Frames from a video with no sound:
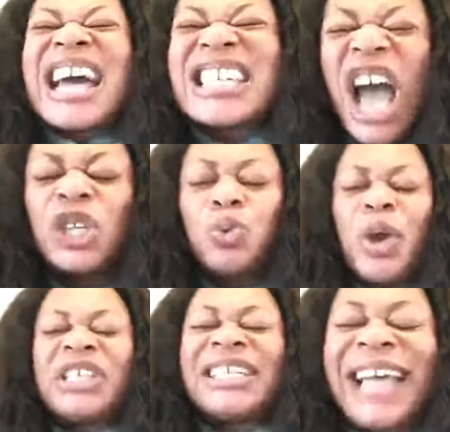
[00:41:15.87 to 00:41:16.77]
Against
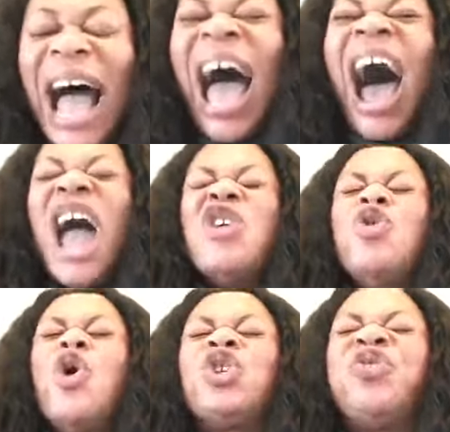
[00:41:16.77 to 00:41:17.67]
witches. I
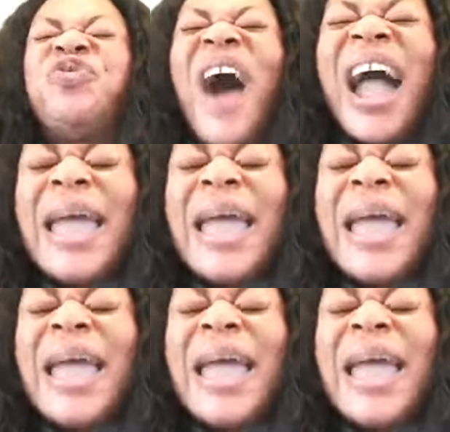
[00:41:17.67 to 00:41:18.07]
lose fire.